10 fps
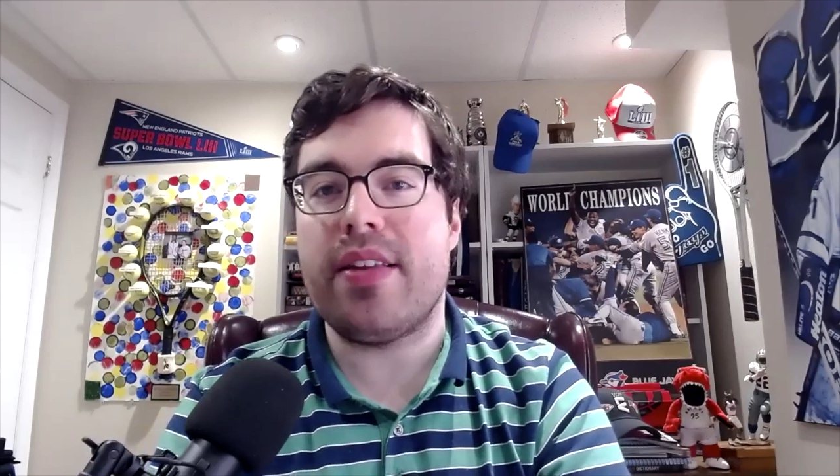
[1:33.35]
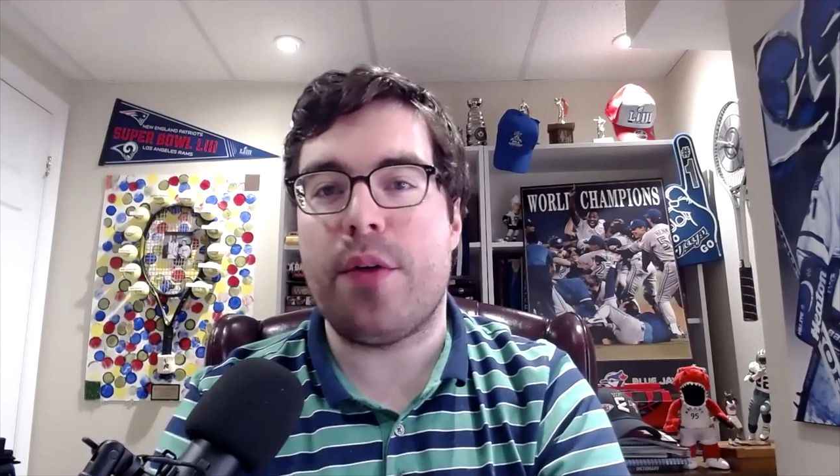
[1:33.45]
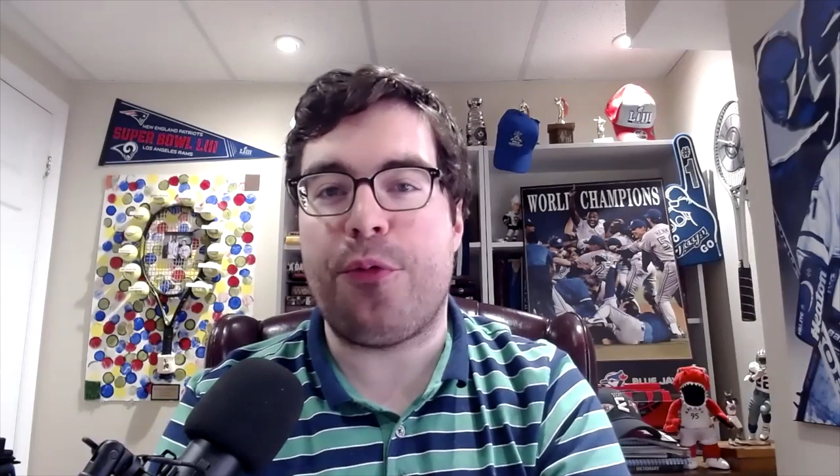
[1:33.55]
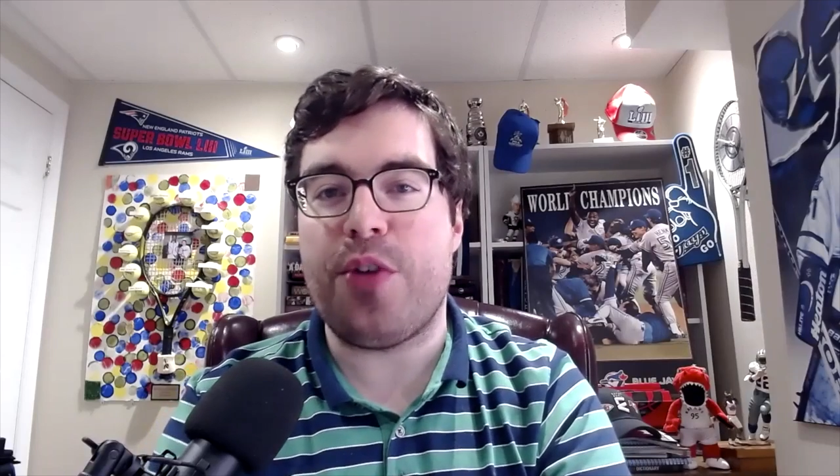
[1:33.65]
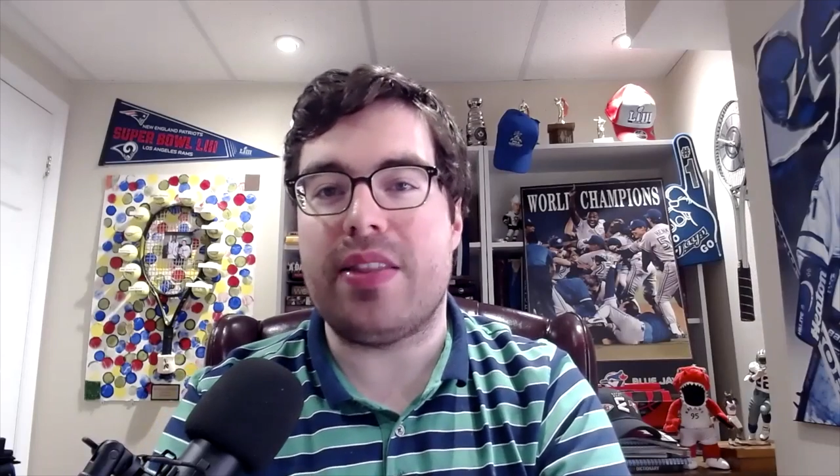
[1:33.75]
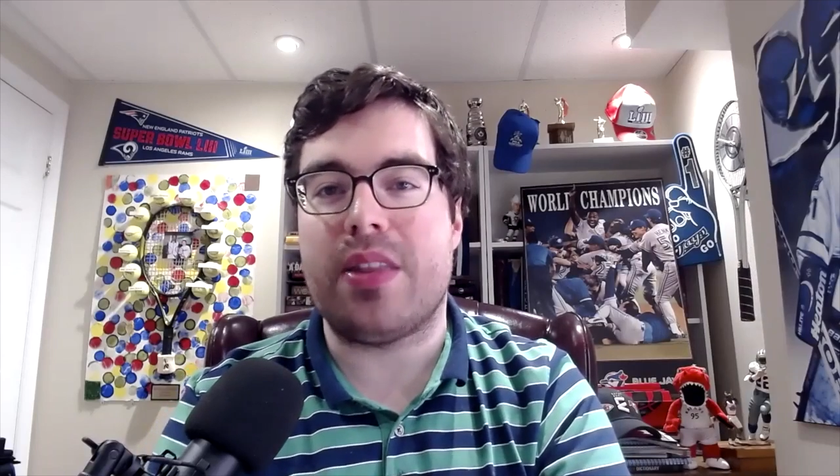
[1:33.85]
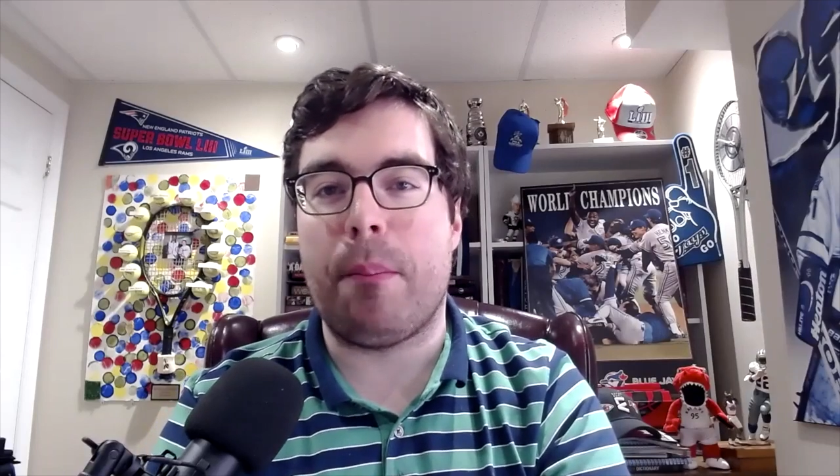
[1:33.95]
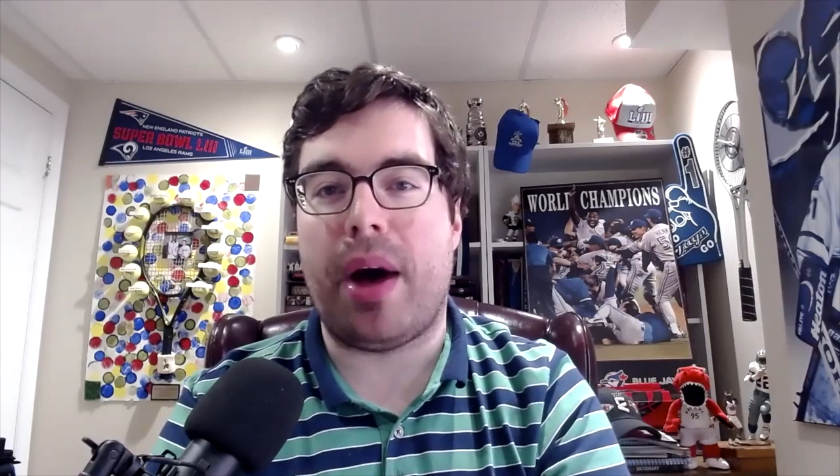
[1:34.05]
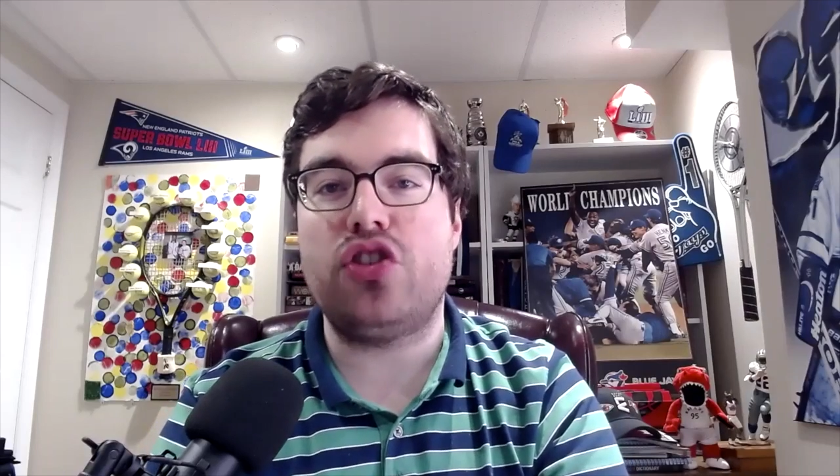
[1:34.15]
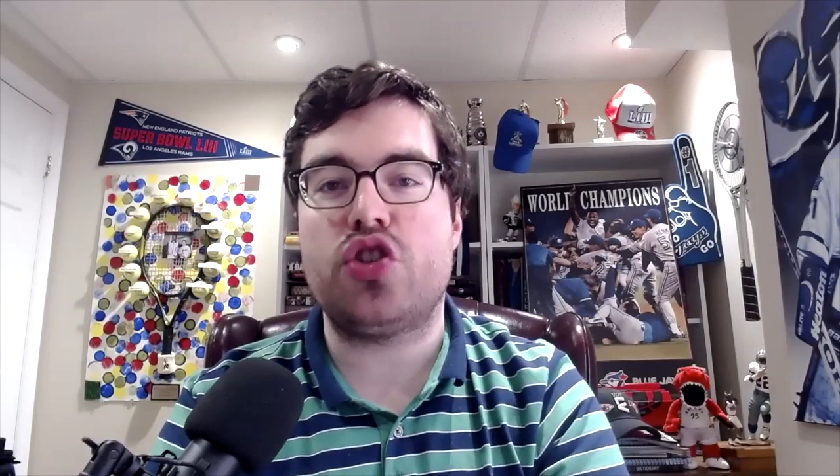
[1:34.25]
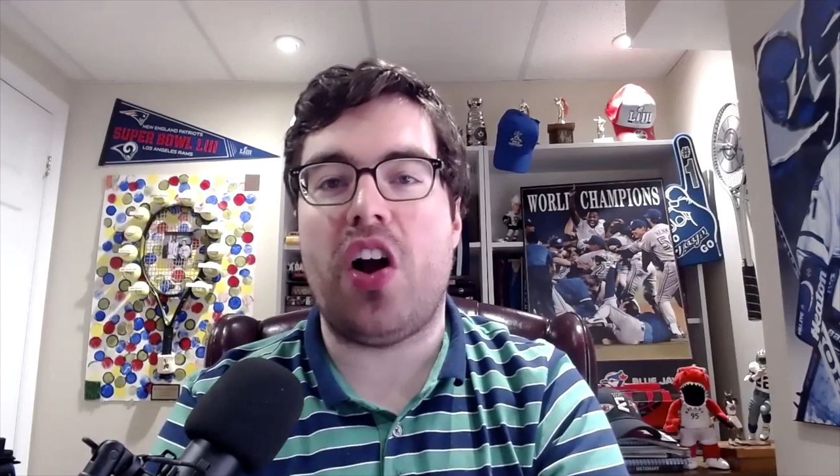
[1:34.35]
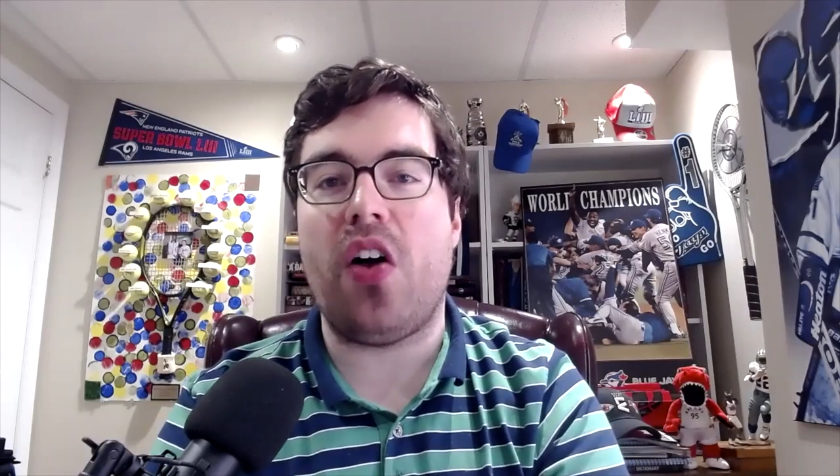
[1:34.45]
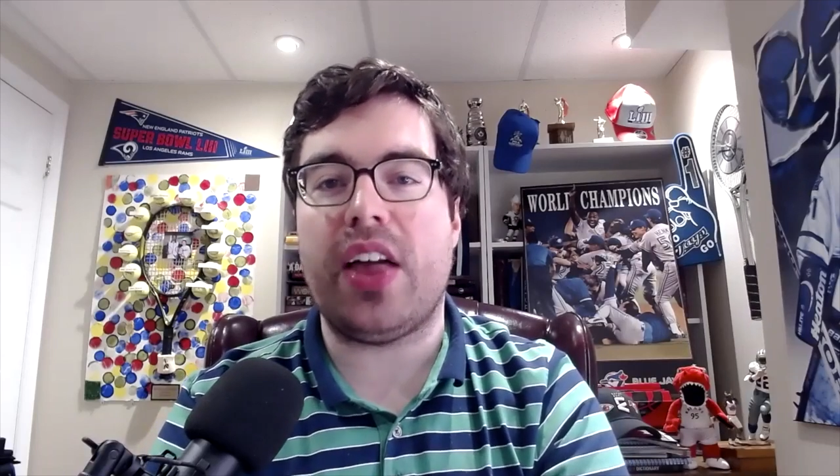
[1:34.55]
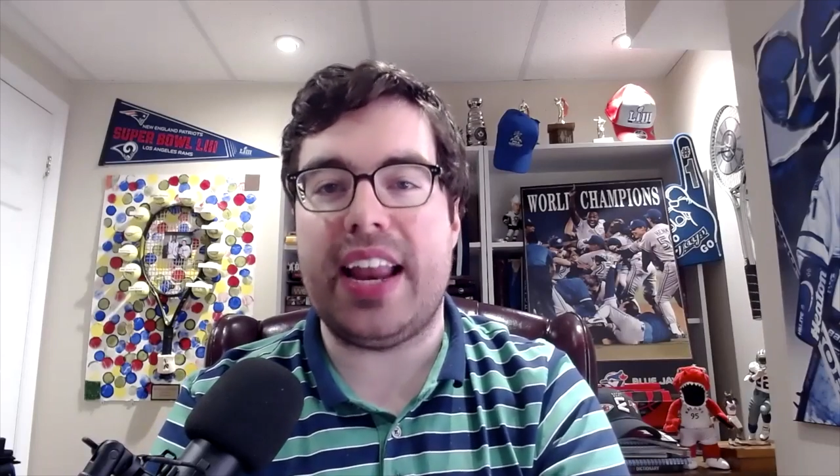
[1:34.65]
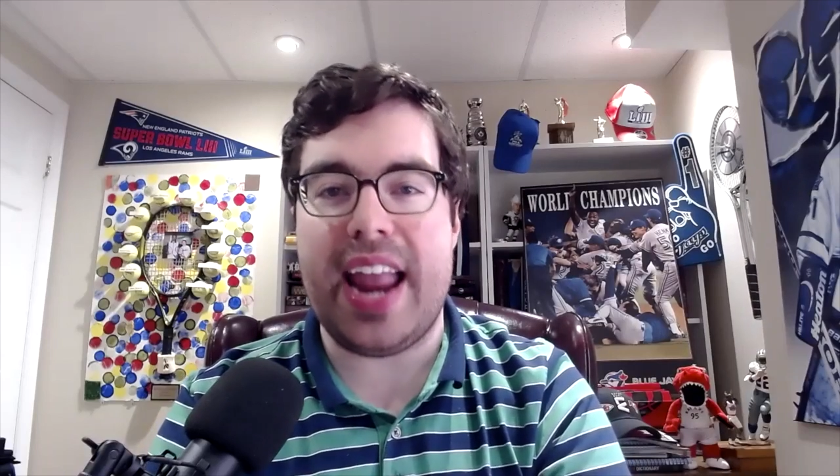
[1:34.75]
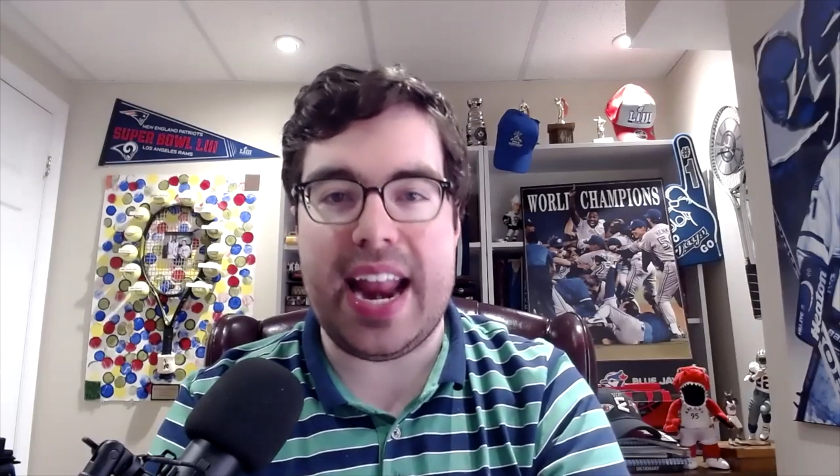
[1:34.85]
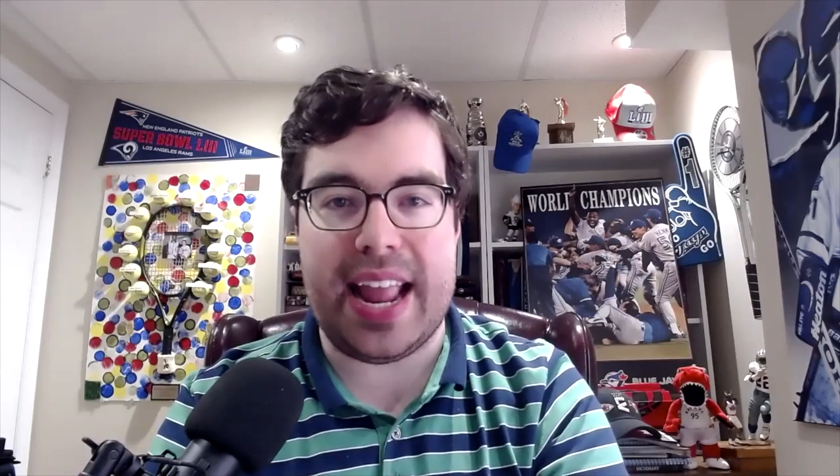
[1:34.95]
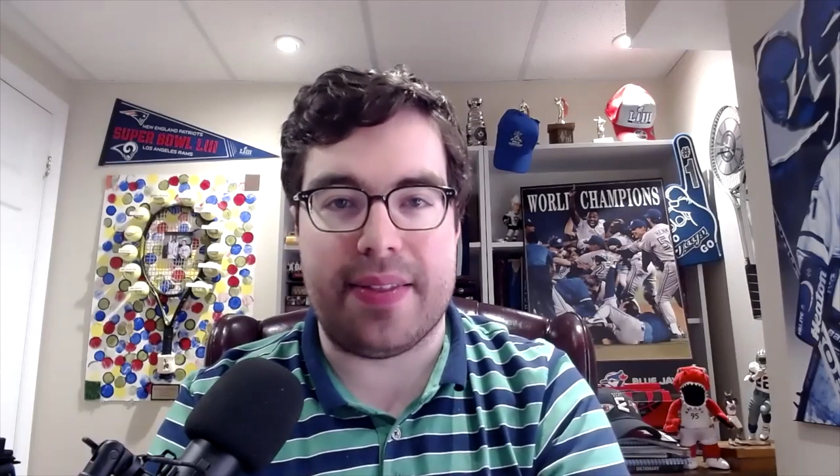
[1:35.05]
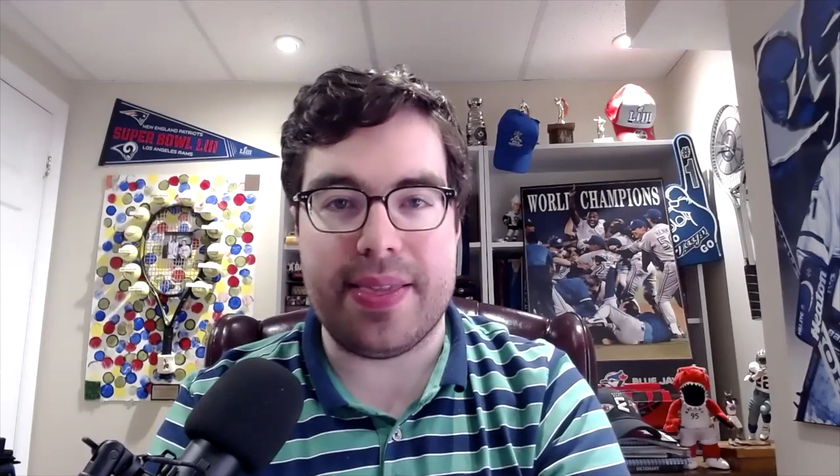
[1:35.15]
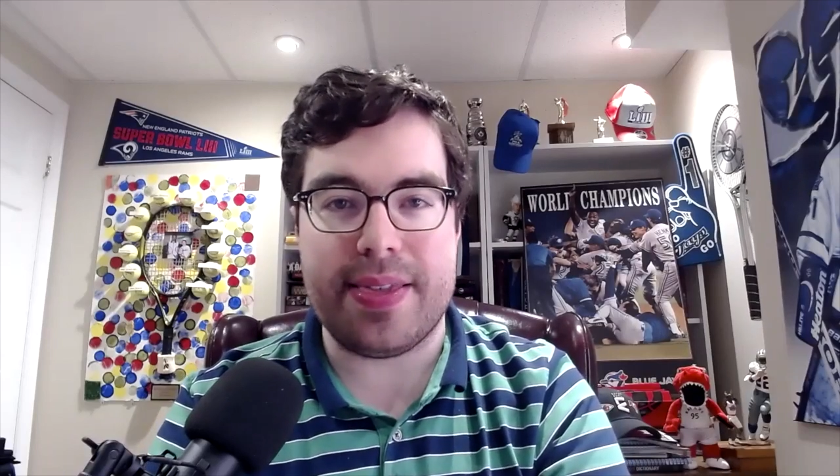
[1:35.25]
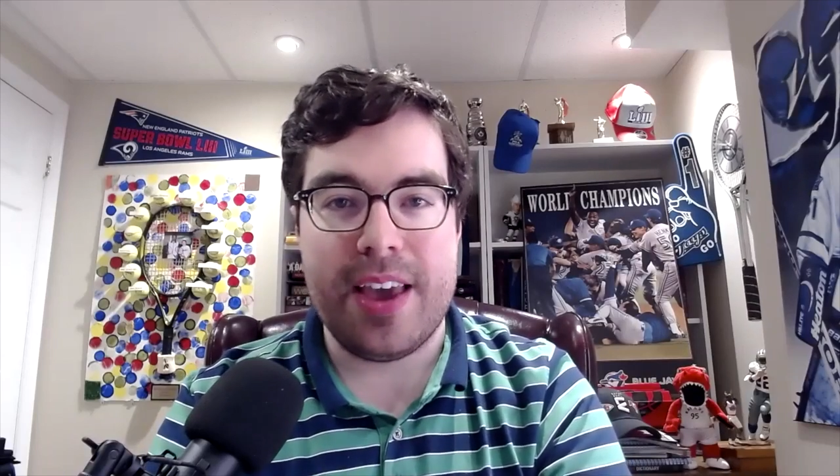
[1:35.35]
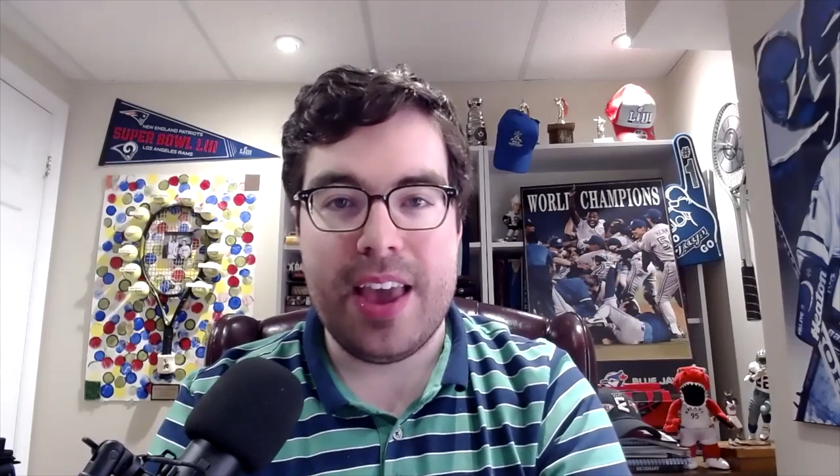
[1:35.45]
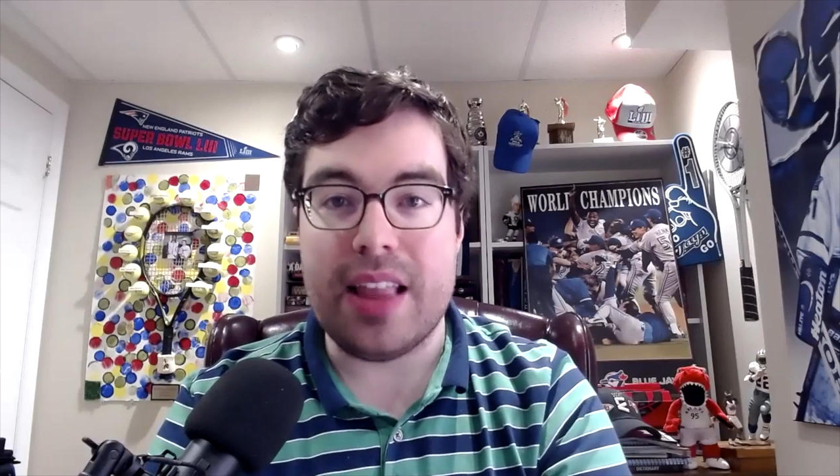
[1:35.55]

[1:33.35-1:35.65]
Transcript: defeat the Montreal Canadiens